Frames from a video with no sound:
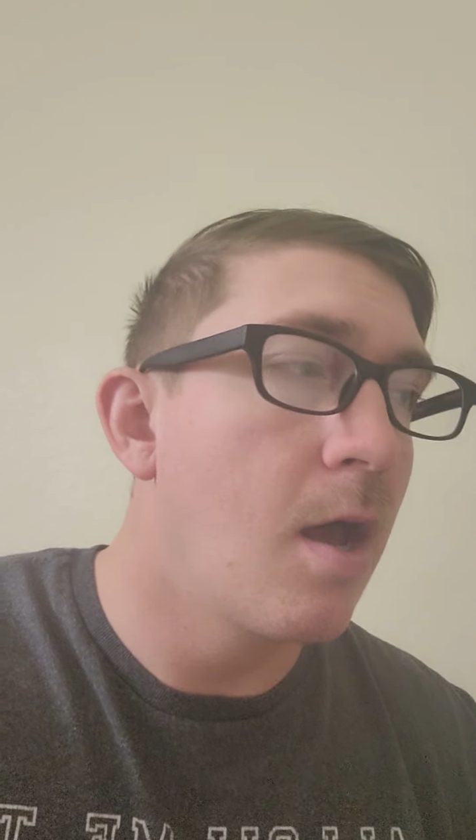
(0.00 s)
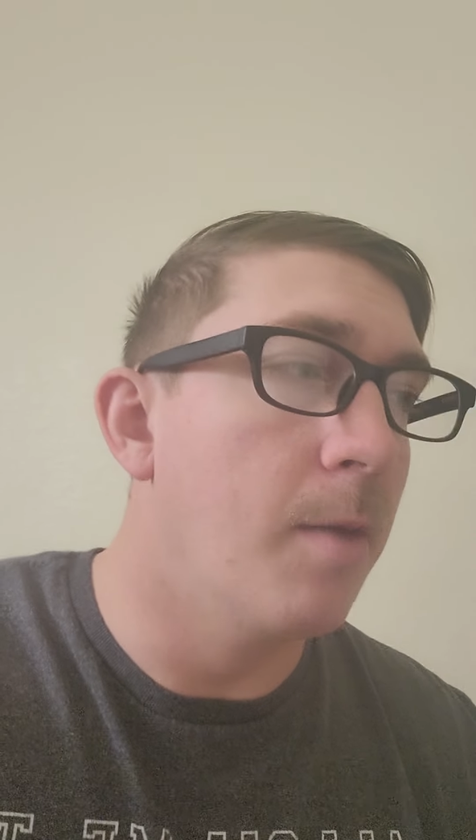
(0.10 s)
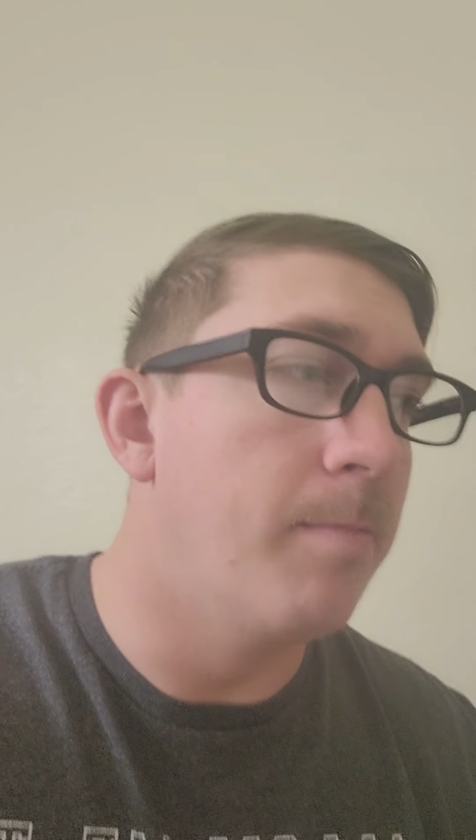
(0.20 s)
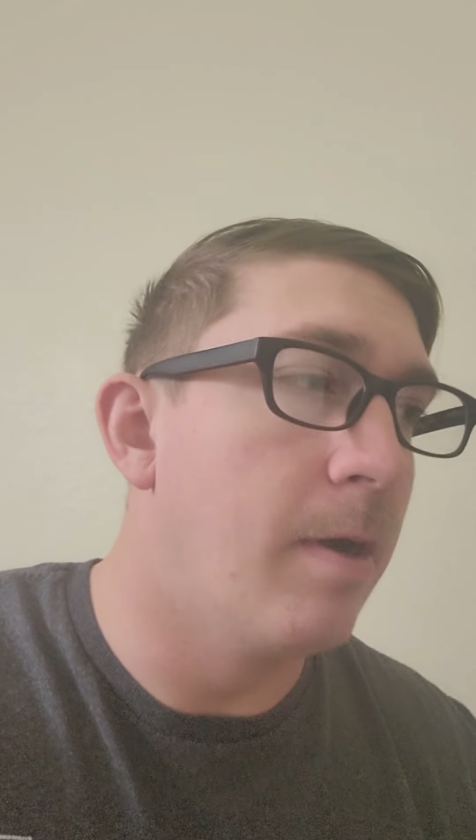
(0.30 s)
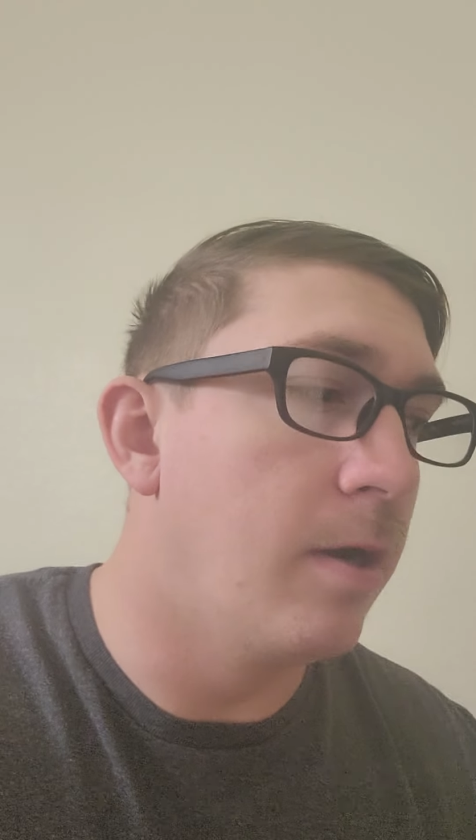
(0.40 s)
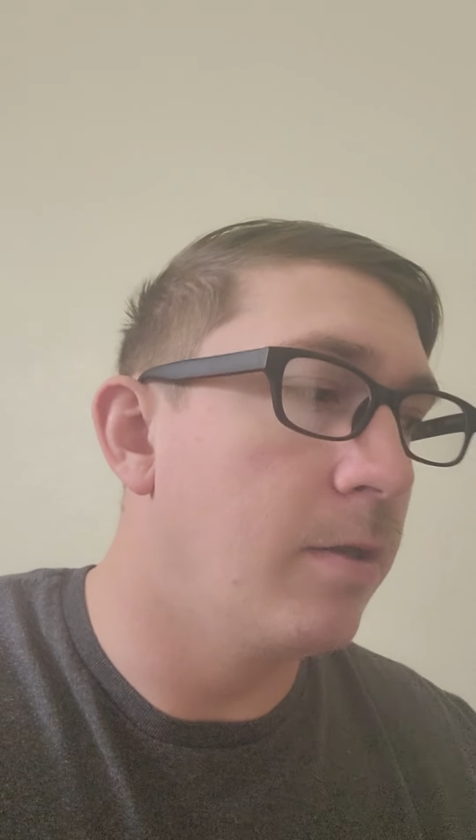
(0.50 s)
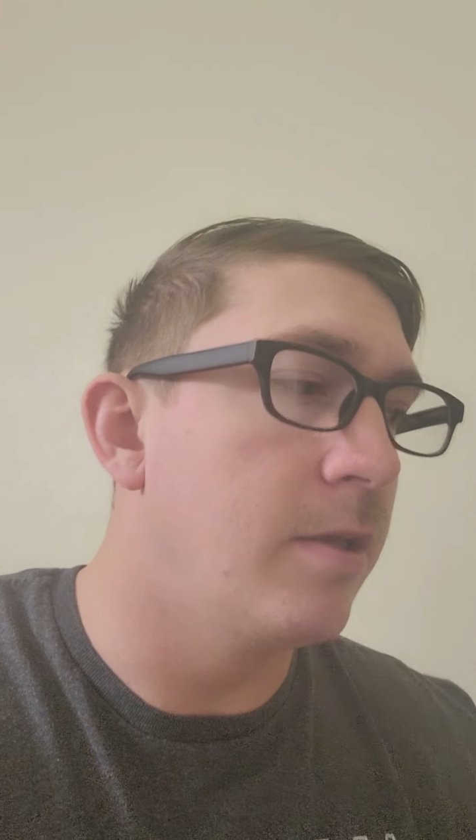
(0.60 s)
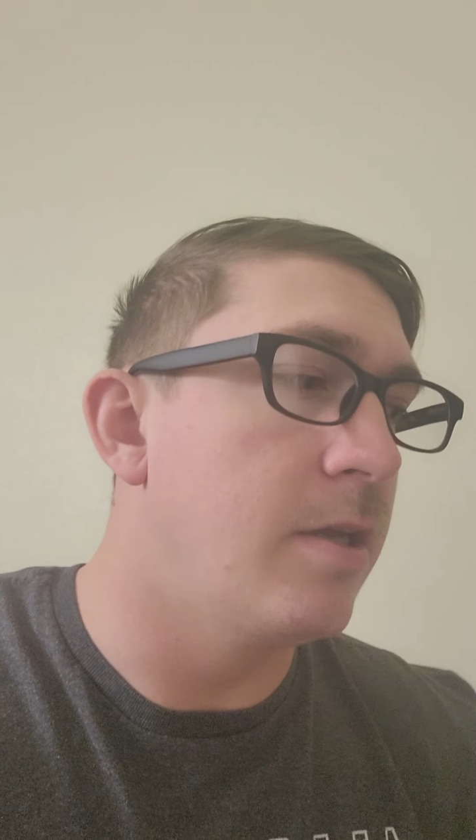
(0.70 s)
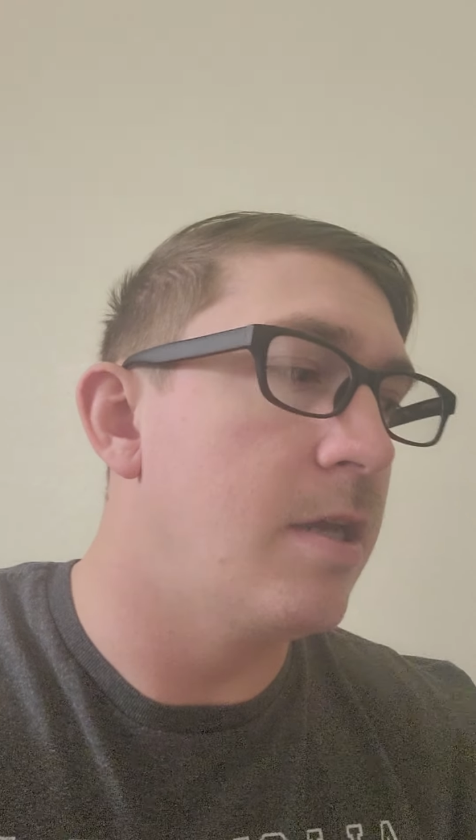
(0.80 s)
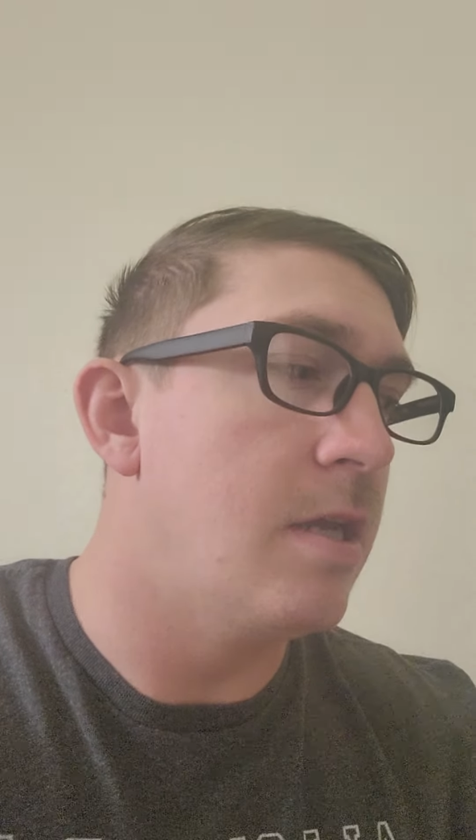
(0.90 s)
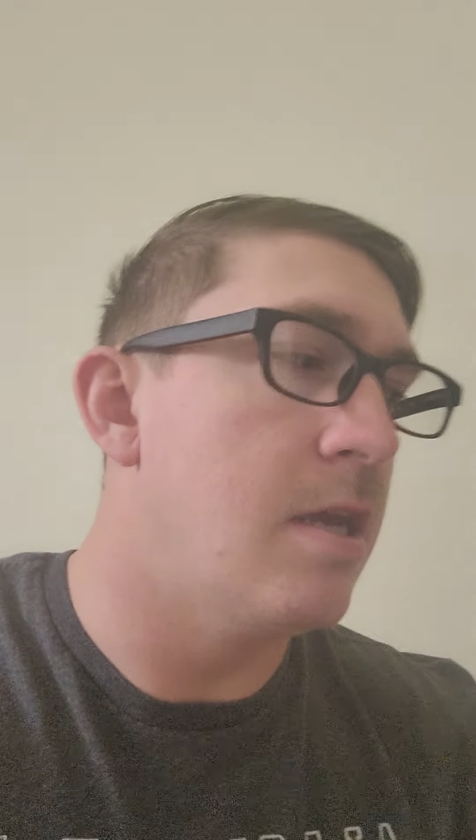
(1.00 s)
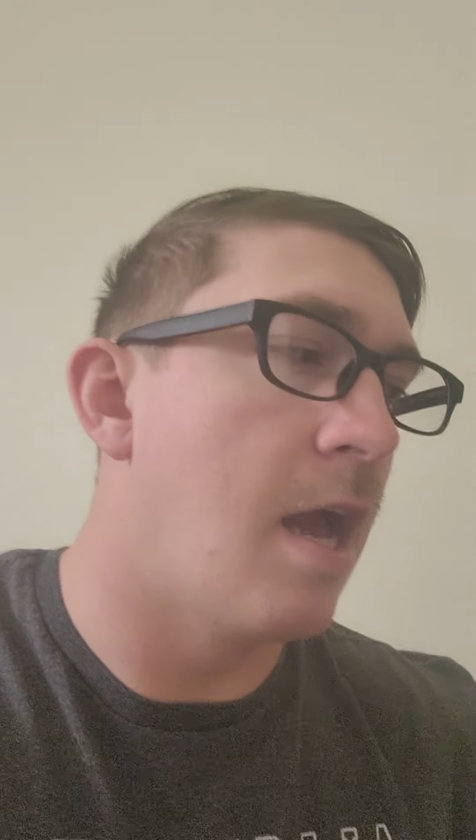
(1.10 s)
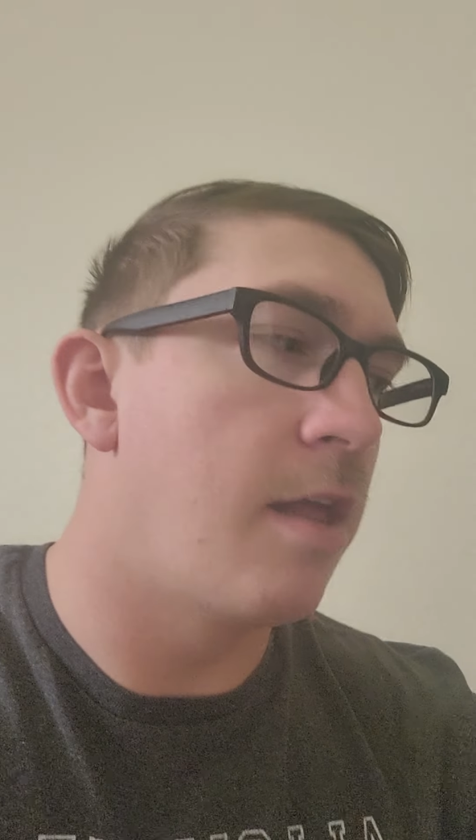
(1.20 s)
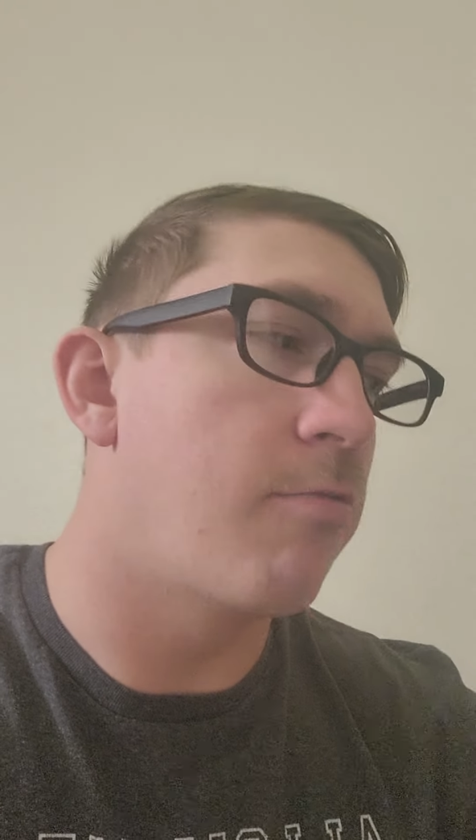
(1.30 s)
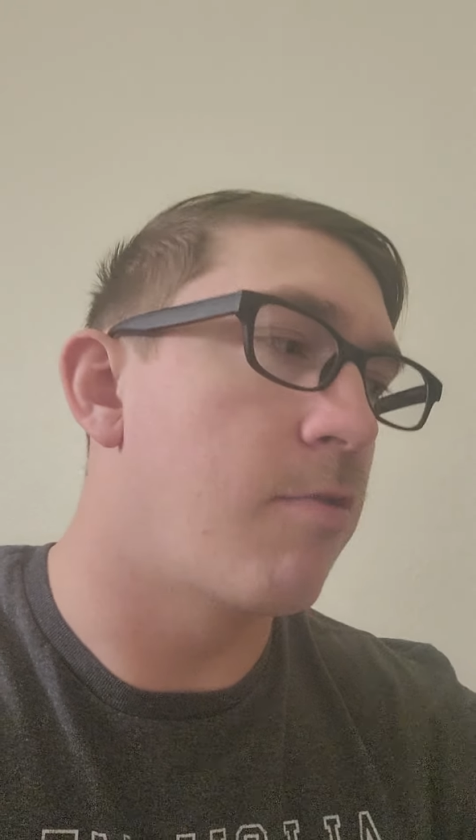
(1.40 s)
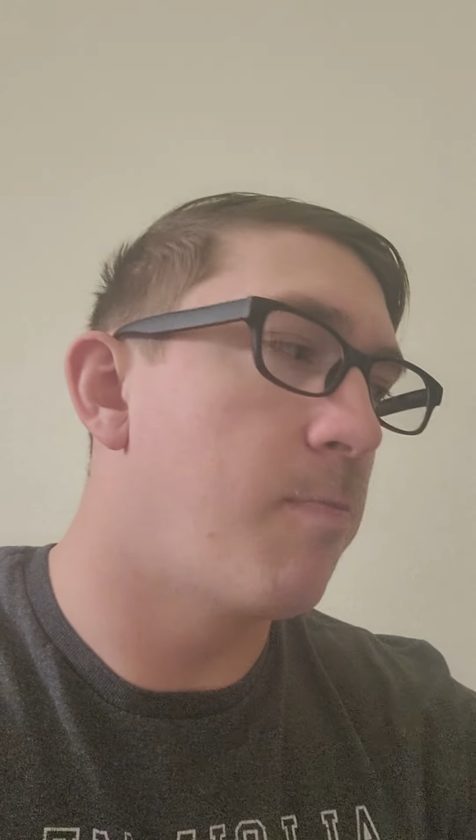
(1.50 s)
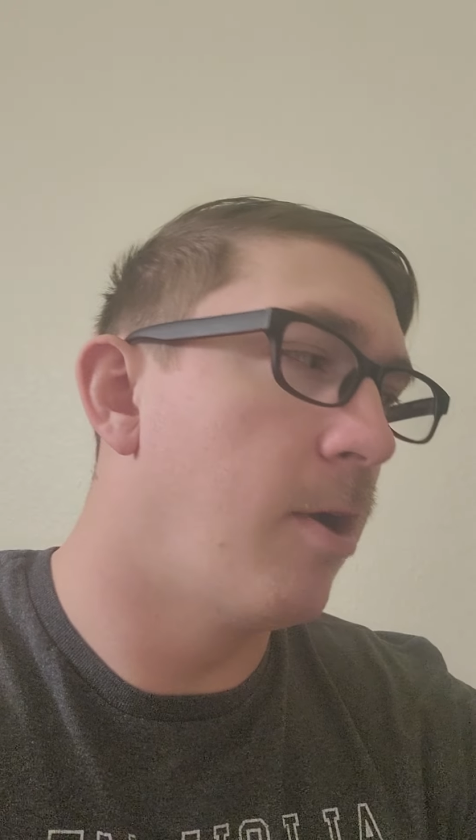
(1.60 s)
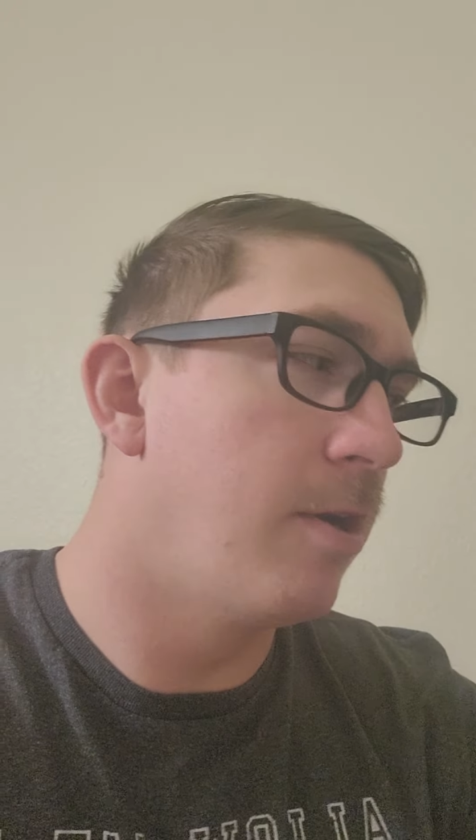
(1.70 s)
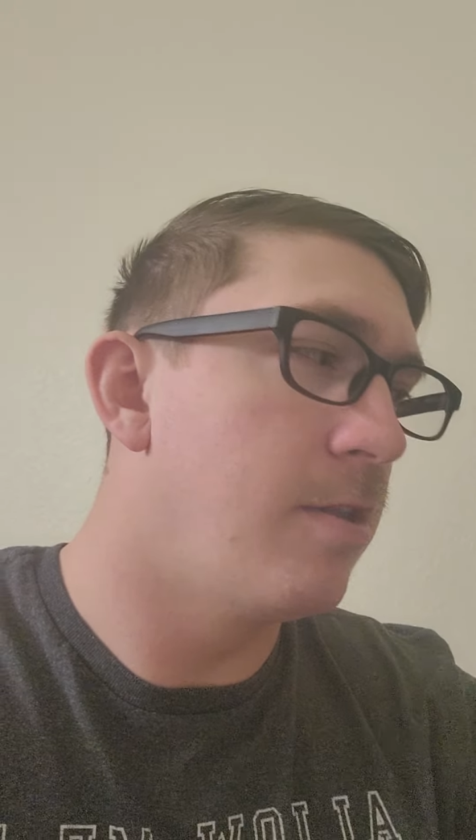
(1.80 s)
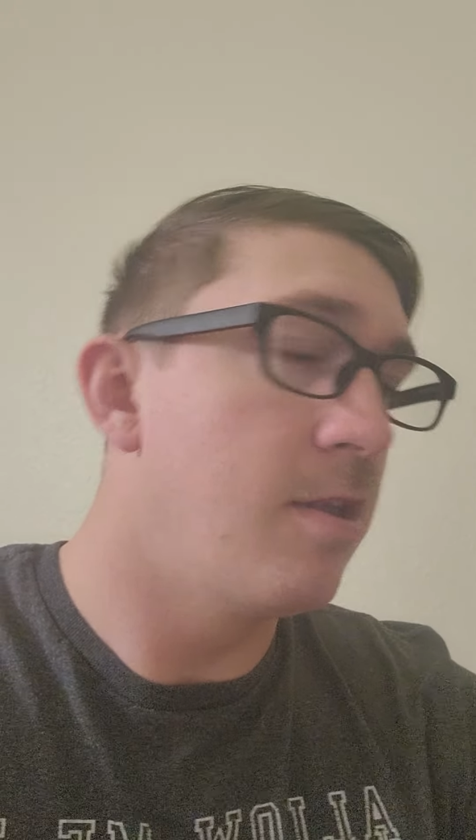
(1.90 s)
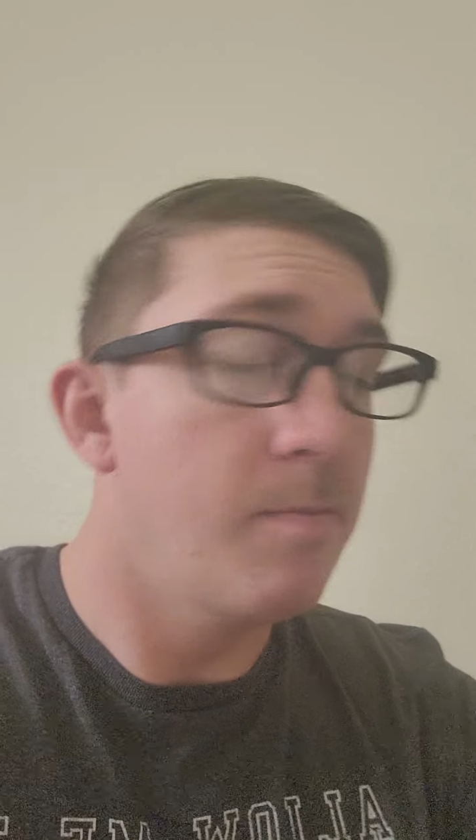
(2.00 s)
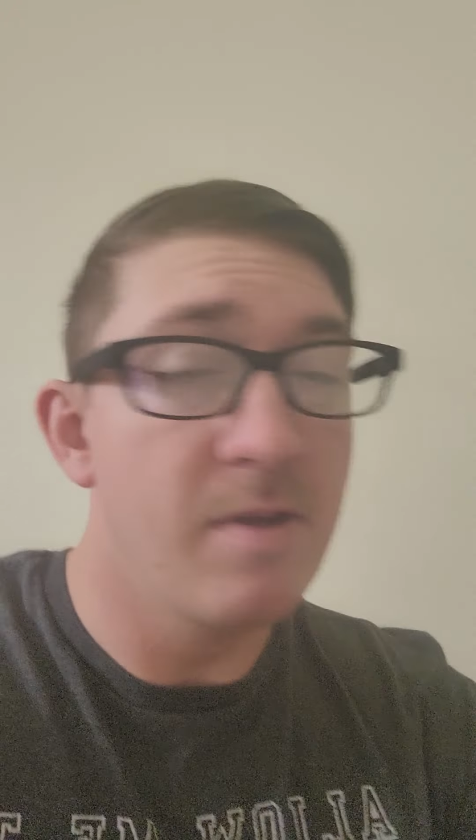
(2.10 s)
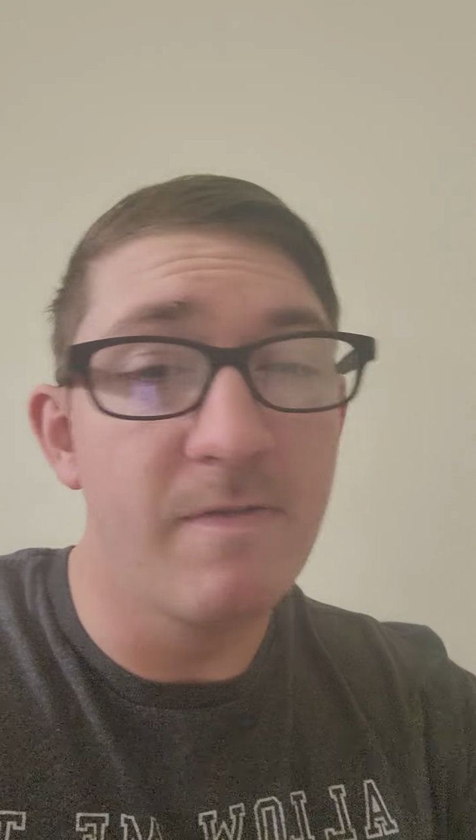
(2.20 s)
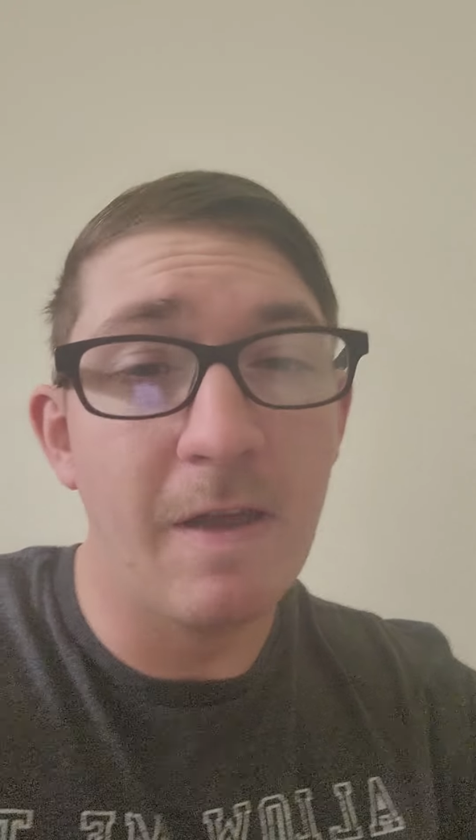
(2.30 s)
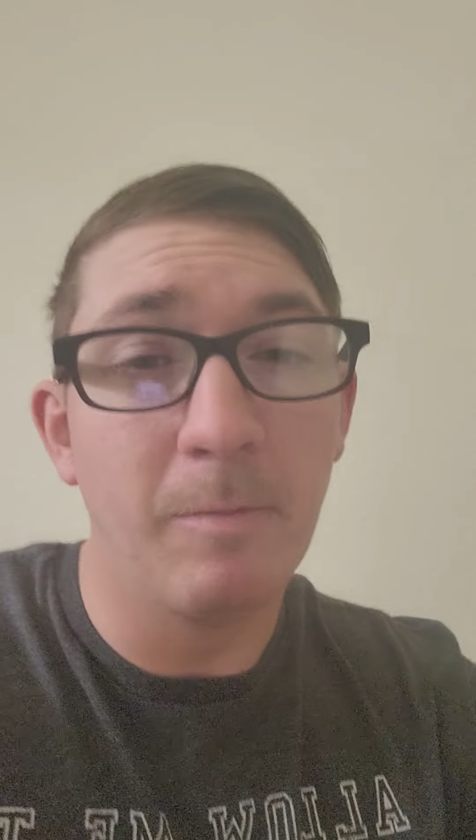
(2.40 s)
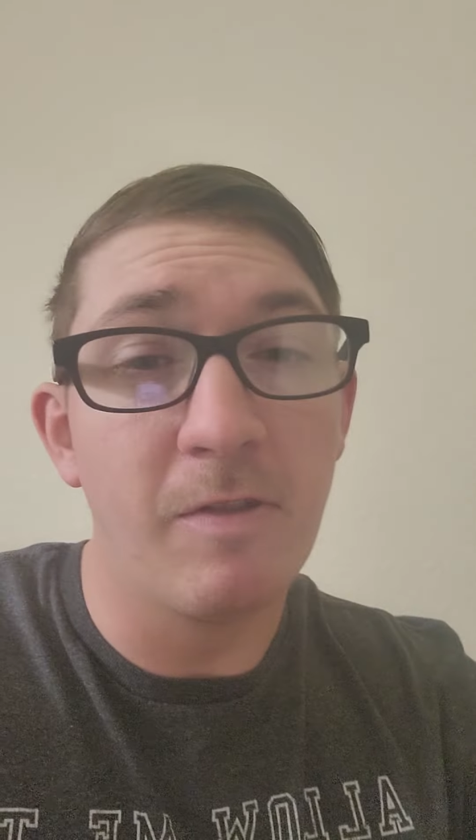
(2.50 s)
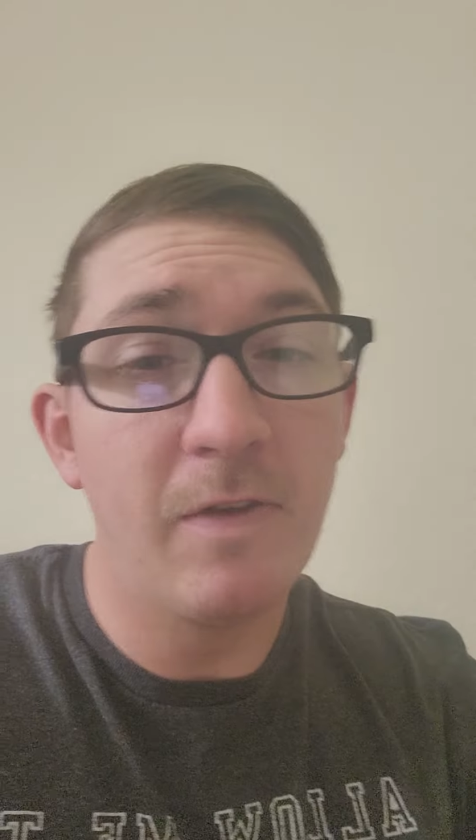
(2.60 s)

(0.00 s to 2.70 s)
Apparently, he has responded to the B family's